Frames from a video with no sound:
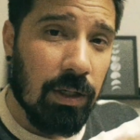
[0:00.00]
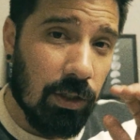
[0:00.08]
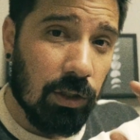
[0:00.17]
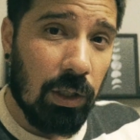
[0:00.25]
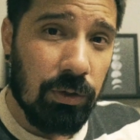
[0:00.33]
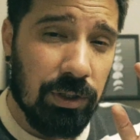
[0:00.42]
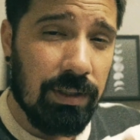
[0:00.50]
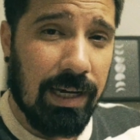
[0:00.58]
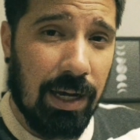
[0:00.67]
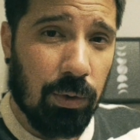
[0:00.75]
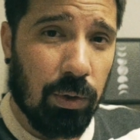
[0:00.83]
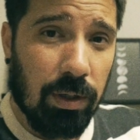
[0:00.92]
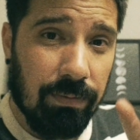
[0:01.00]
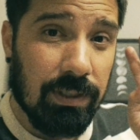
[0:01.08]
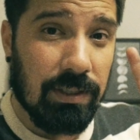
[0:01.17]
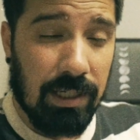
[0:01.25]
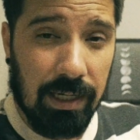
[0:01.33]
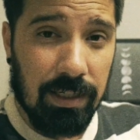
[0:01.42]
Close encounter of the
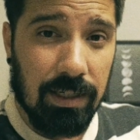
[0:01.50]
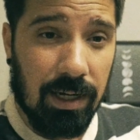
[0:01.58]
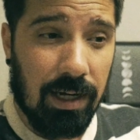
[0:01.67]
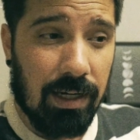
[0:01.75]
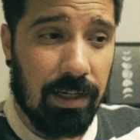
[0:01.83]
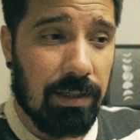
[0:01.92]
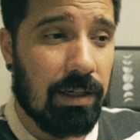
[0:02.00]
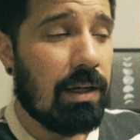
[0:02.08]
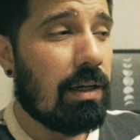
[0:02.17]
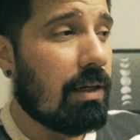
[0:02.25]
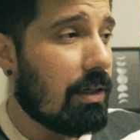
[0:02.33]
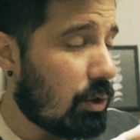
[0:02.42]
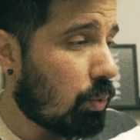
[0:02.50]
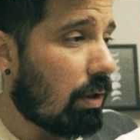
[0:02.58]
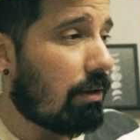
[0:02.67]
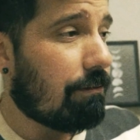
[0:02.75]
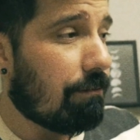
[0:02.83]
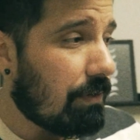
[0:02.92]
second kind is
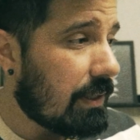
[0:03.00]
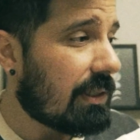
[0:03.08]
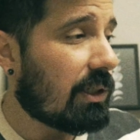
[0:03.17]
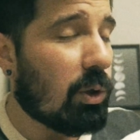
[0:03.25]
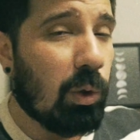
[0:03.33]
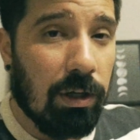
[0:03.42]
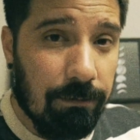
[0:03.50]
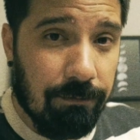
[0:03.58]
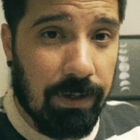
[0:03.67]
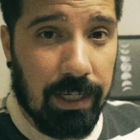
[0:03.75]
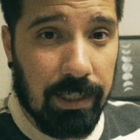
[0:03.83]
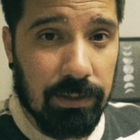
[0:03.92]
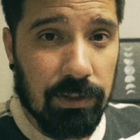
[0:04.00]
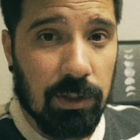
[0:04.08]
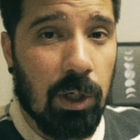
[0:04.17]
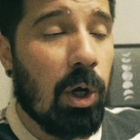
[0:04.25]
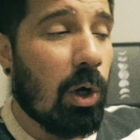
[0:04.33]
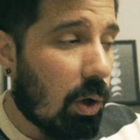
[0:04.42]
where physical effects
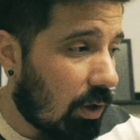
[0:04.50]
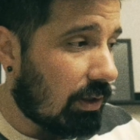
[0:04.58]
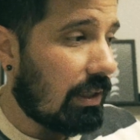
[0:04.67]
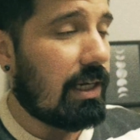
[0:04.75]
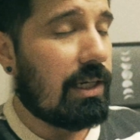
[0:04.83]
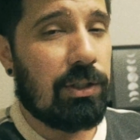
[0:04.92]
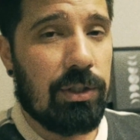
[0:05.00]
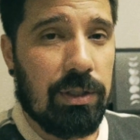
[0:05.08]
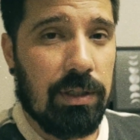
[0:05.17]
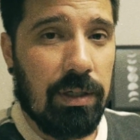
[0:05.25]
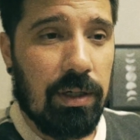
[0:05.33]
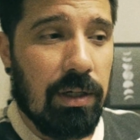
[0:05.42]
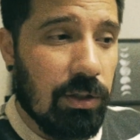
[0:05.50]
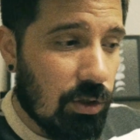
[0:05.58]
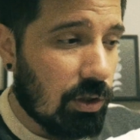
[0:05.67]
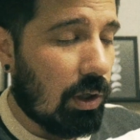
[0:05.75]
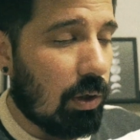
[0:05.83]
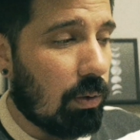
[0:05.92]
are alleged.
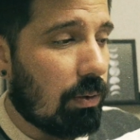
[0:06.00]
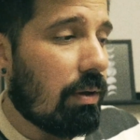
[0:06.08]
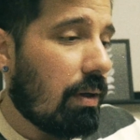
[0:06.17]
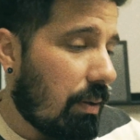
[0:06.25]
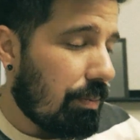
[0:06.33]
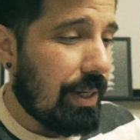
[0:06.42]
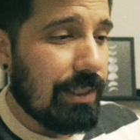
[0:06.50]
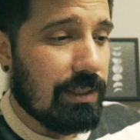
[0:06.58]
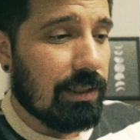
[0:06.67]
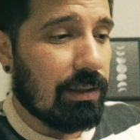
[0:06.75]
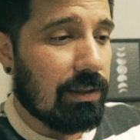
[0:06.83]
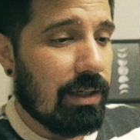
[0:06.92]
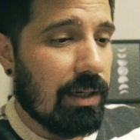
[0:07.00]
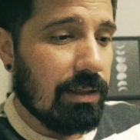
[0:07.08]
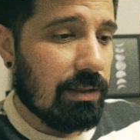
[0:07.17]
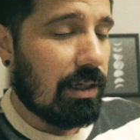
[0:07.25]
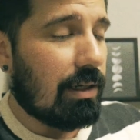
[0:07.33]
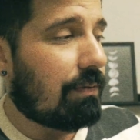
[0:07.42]
So basically,
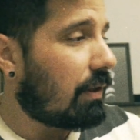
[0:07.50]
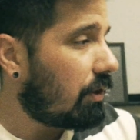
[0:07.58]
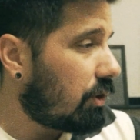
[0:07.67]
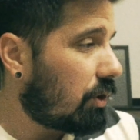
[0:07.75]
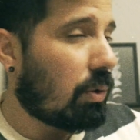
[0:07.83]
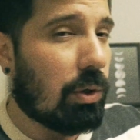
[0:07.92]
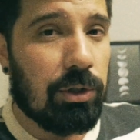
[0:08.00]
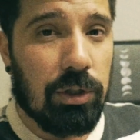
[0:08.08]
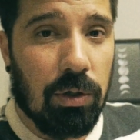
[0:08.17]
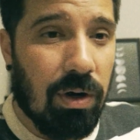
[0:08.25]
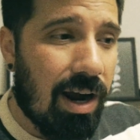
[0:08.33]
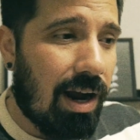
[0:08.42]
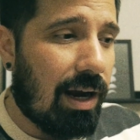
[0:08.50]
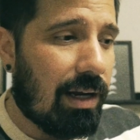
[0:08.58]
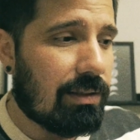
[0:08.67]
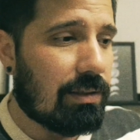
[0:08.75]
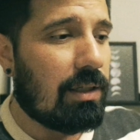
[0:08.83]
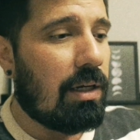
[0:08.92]
it's like if there's scorched
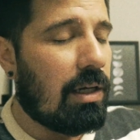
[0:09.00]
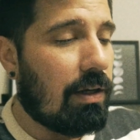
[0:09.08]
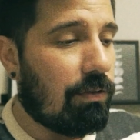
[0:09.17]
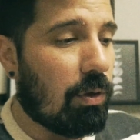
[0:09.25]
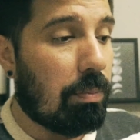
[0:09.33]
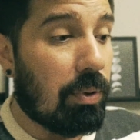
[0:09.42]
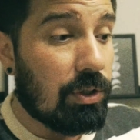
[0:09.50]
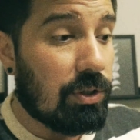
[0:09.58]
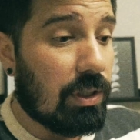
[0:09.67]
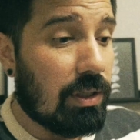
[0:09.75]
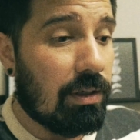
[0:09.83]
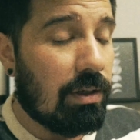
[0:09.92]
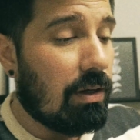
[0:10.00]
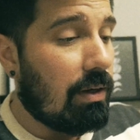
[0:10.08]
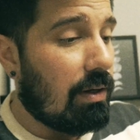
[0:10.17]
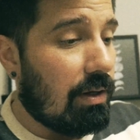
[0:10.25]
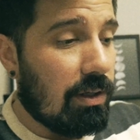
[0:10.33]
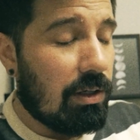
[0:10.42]
grass, if the person,
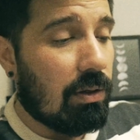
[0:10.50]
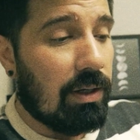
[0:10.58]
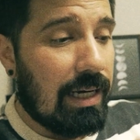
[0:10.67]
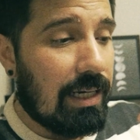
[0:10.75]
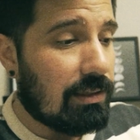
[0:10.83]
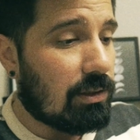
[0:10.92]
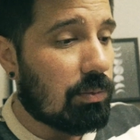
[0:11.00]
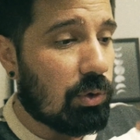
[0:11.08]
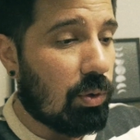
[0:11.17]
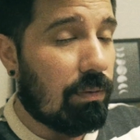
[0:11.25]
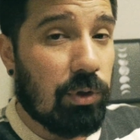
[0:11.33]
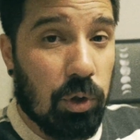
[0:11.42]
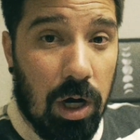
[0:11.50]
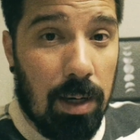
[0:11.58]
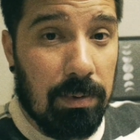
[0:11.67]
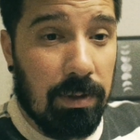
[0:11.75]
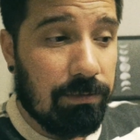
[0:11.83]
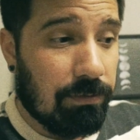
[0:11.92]
has some sort of
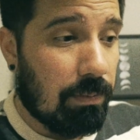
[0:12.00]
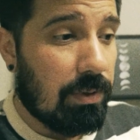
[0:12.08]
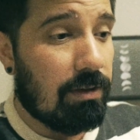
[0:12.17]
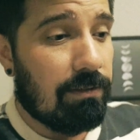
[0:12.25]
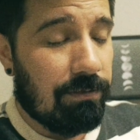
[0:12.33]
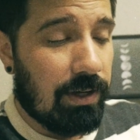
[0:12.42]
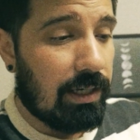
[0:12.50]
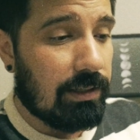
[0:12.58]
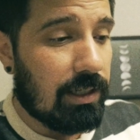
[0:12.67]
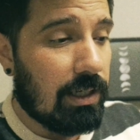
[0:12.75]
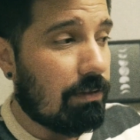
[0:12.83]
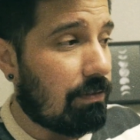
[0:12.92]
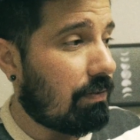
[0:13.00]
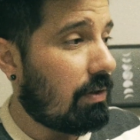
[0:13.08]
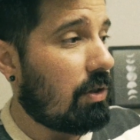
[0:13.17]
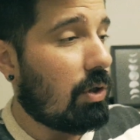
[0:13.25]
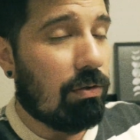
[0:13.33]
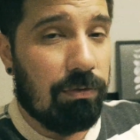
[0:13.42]
trauma from the effect, if
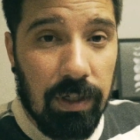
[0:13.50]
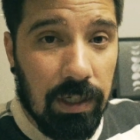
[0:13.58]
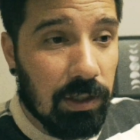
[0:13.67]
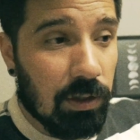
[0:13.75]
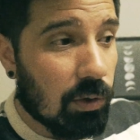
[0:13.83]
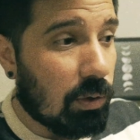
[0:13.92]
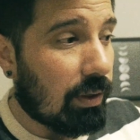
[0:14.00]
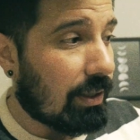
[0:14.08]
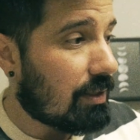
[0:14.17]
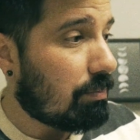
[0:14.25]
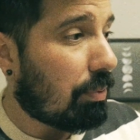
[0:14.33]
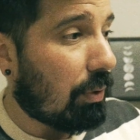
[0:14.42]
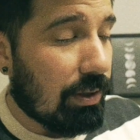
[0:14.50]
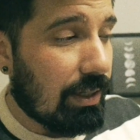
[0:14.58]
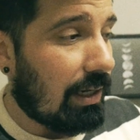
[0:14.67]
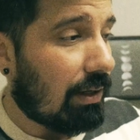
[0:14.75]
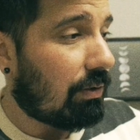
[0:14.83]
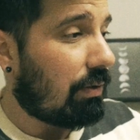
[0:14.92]
your vehicle gets burned
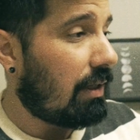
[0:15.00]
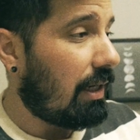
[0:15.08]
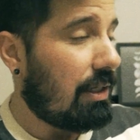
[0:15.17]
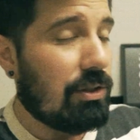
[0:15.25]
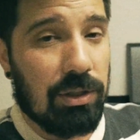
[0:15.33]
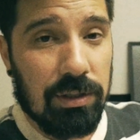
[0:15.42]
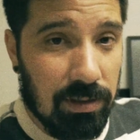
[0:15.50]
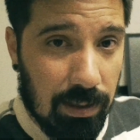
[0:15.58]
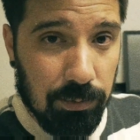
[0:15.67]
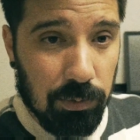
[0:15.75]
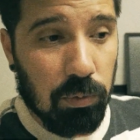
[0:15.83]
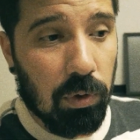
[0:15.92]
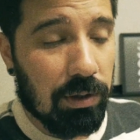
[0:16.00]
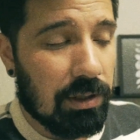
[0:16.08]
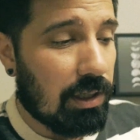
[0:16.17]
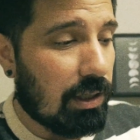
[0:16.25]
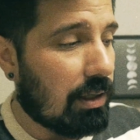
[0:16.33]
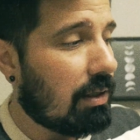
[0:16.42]
out or the engine stops
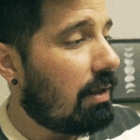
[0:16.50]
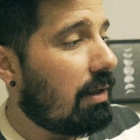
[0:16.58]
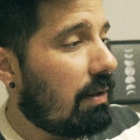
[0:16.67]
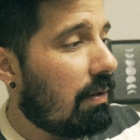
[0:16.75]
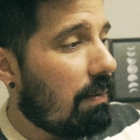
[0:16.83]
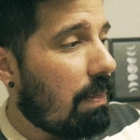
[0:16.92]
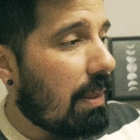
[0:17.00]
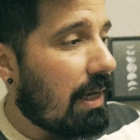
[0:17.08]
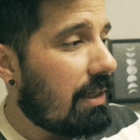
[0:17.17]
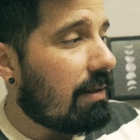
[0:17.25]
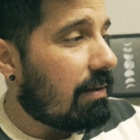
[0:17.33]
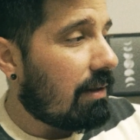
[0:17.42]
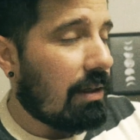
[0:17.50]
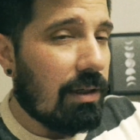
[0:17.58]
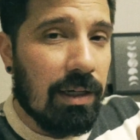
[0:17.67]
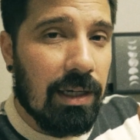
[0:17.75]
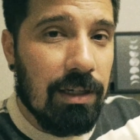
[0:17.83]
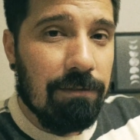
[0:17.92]
working,
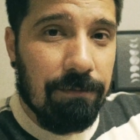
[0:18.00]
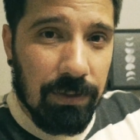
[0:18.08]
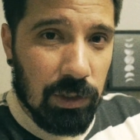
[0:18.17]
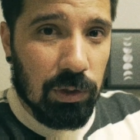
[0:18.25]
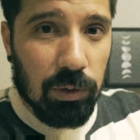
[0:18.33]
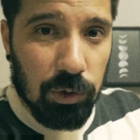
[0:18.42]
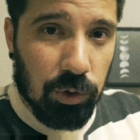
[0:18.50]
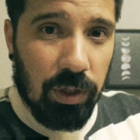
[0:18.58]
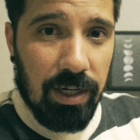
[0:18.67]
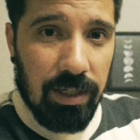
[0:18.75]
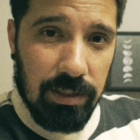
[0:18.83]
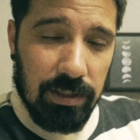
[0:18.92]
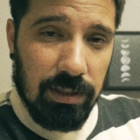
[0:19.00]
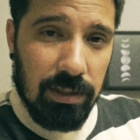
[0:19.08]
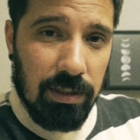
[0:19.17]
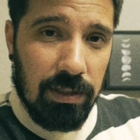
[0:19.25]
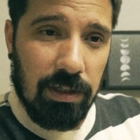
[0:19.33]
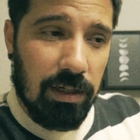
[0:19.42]
anything, any physical trace
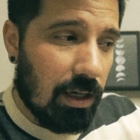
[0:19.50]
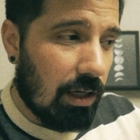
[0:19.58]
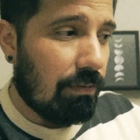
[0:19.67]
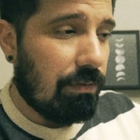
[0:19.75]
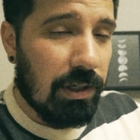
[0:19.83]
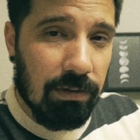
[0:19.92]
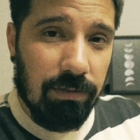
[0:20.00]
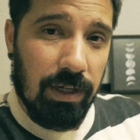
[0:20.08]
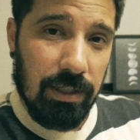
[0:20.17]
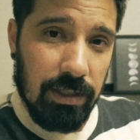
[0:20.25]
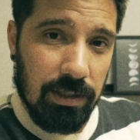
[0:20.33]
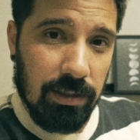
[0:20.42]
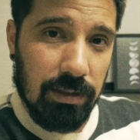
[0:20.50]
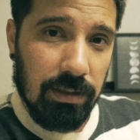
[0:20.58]
of the event.